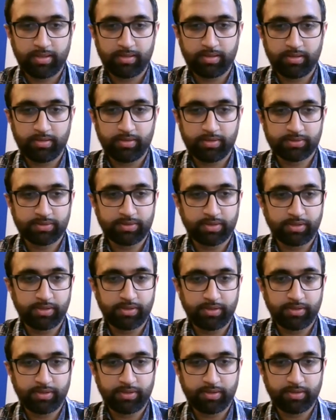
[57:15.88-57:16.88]
I'm just going
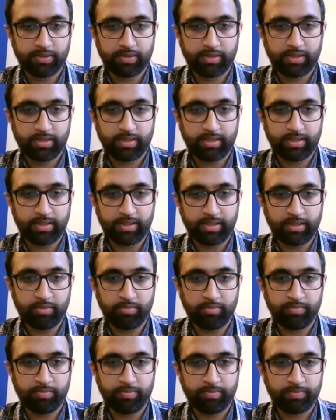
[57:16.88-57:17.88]
to,
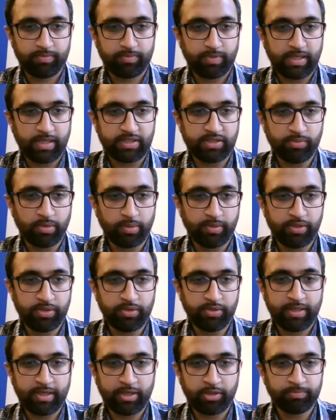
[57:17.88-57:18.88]
actually what we'll
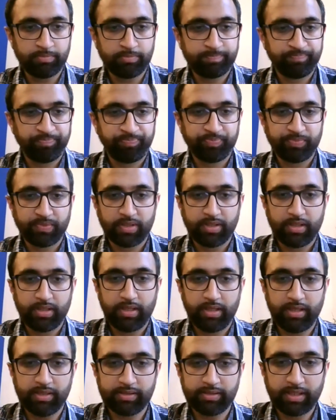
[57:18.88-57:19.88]
do now
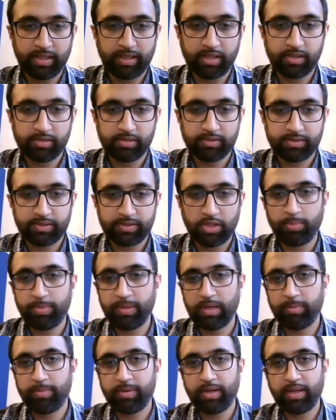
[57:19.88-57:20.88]
is I'll
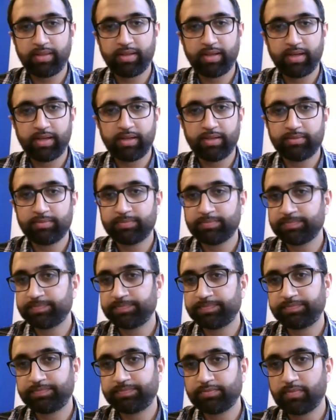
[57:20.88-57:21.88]
open up another
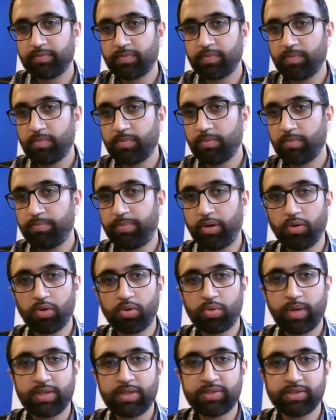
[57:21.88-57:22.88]

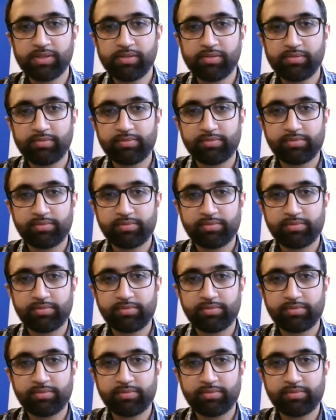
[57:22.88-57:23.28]
poll question.